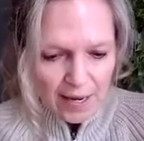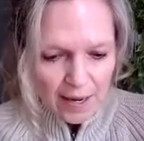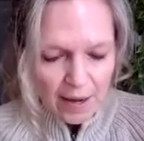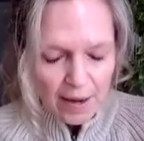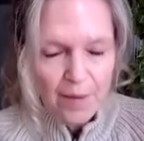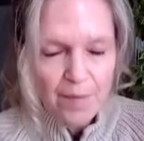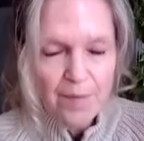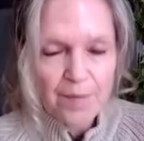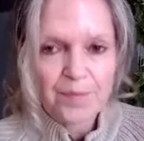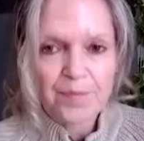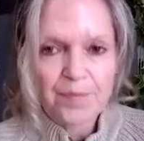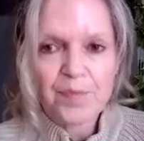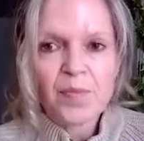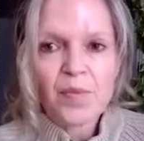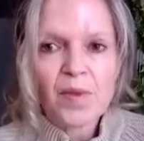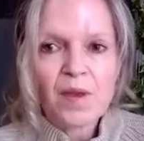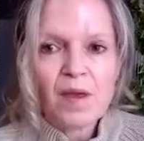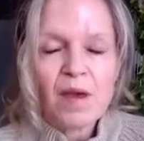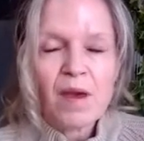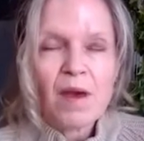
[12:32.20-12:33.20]
um,
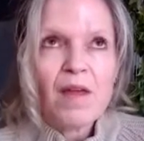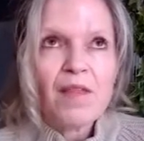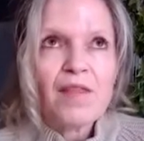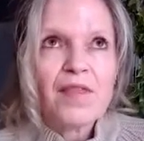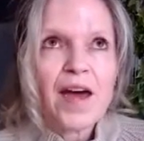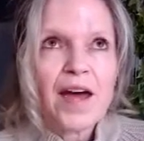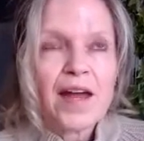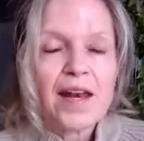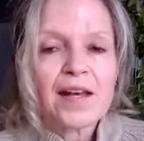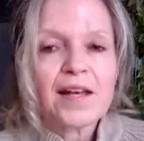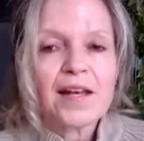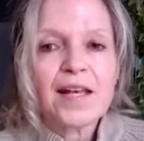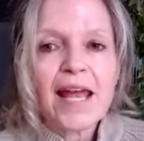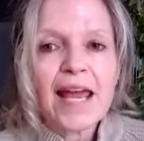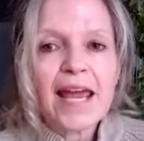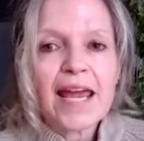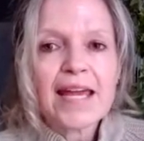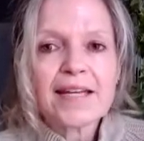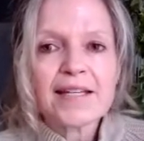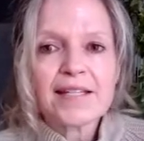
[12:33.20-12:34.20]
that
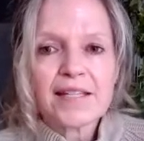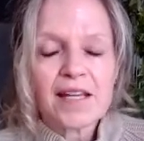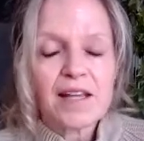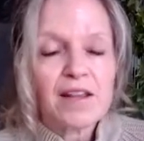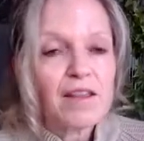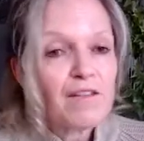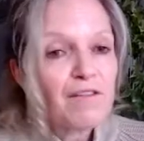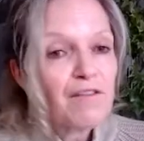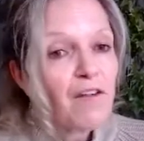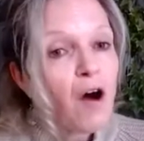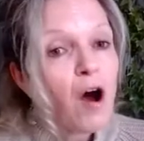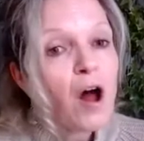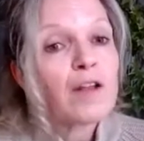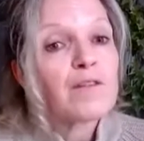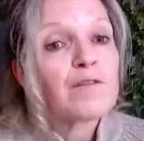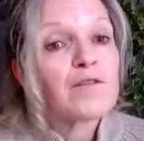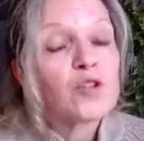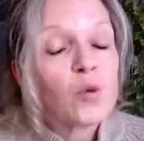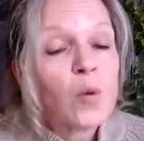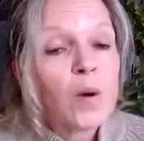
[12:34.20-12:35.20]
late in the fall
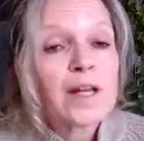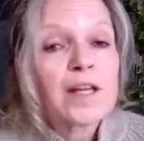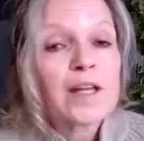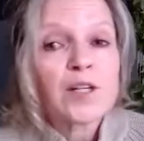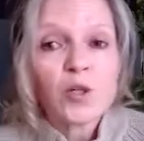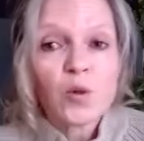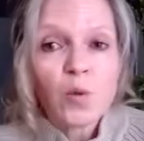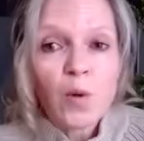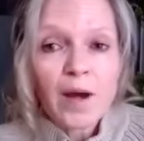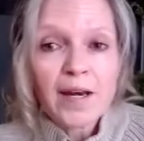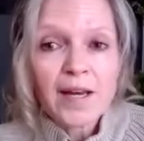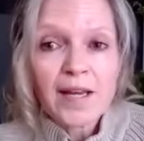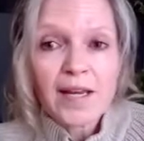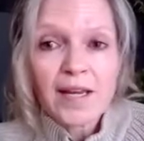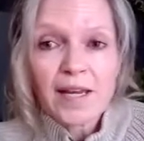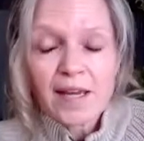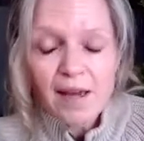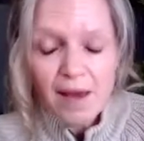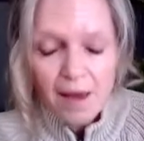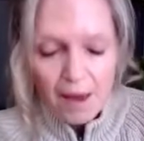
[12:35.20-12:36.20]
of twenty
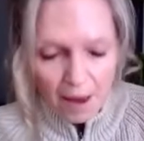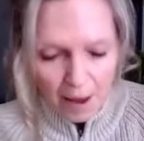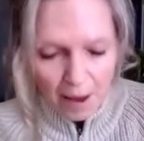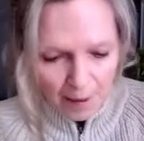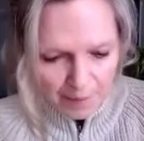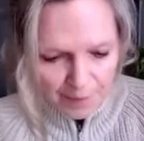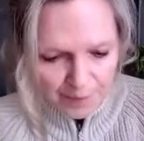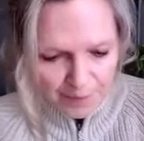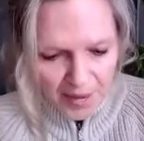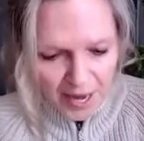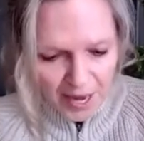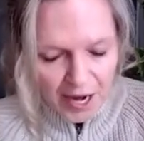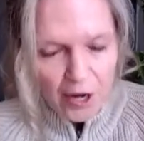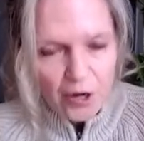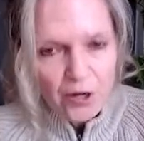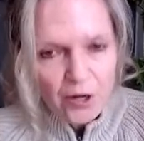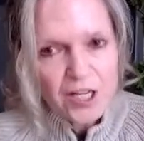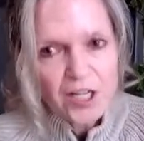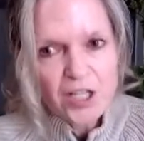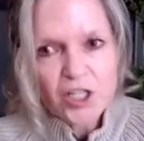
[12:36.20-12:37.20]
twenty, um,
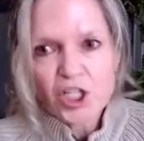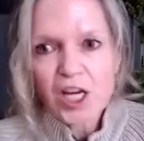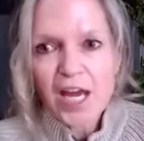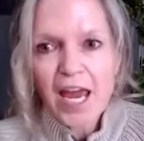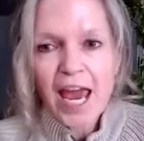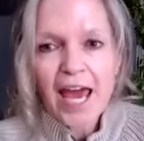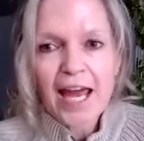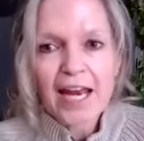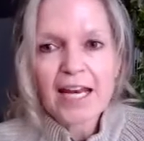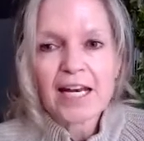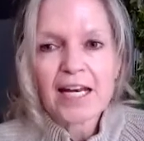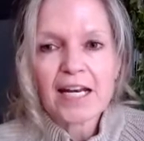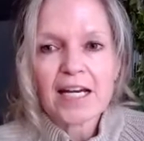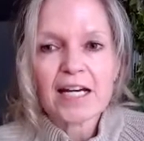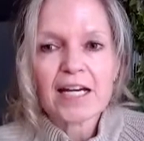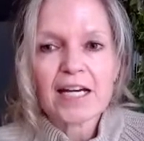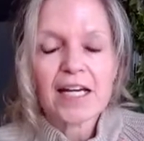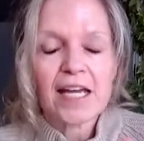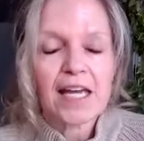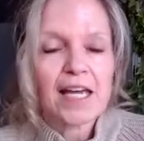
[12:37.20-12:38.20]
Heritage
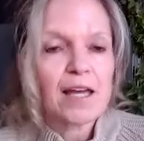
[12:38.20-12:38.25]
Canada